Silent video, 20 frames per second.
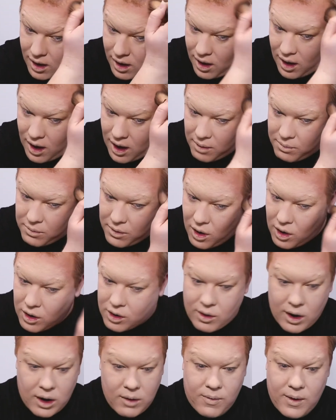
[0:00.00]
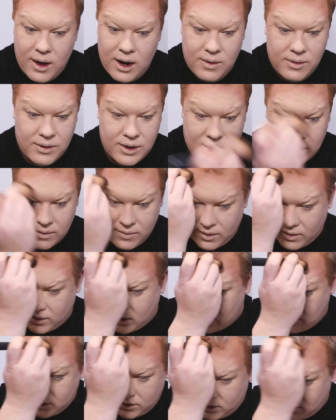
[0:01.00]
I'm not a great fan of stick
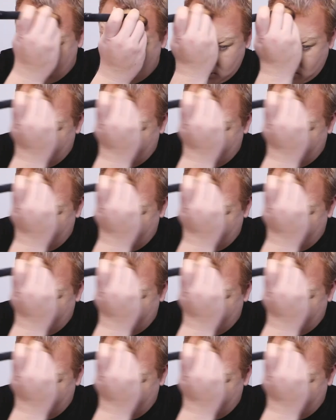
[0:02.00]
foundation.